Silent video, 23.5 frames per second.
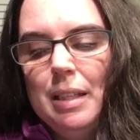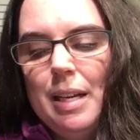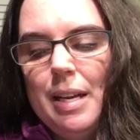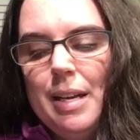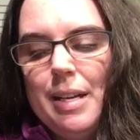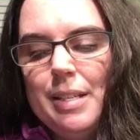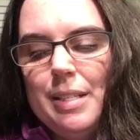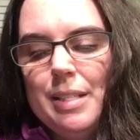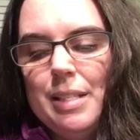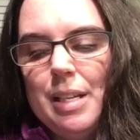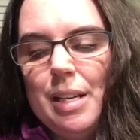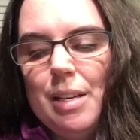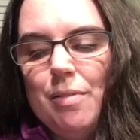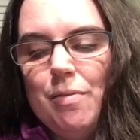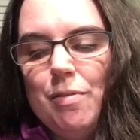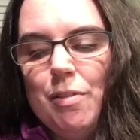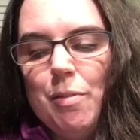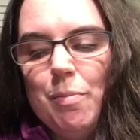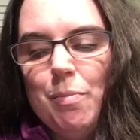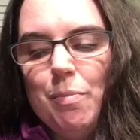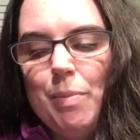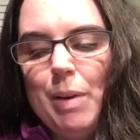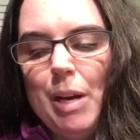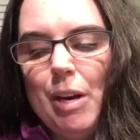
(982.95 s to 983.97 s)
Instead of
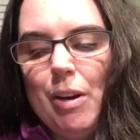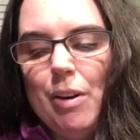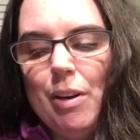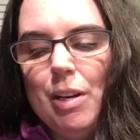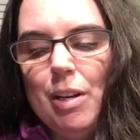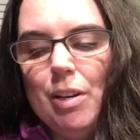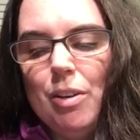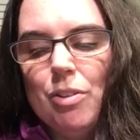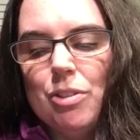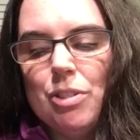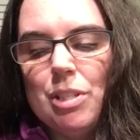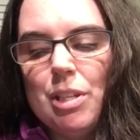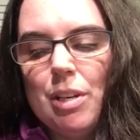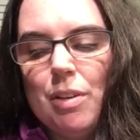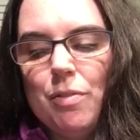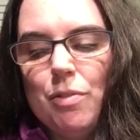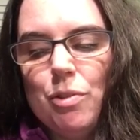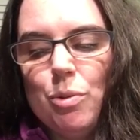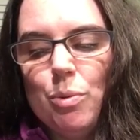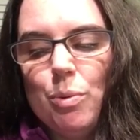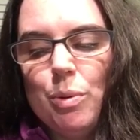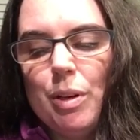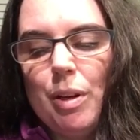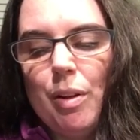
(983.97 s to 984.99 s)
comparing yourself
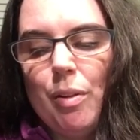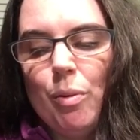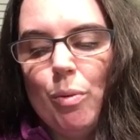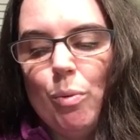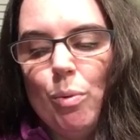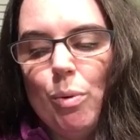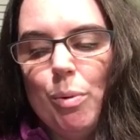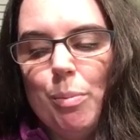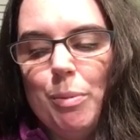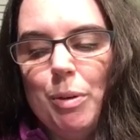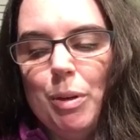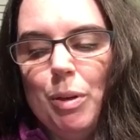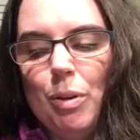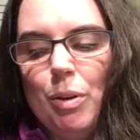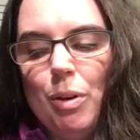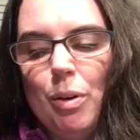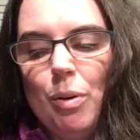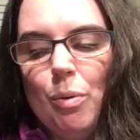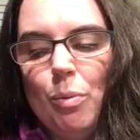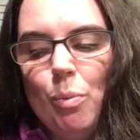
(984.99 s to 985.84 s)
to another woman,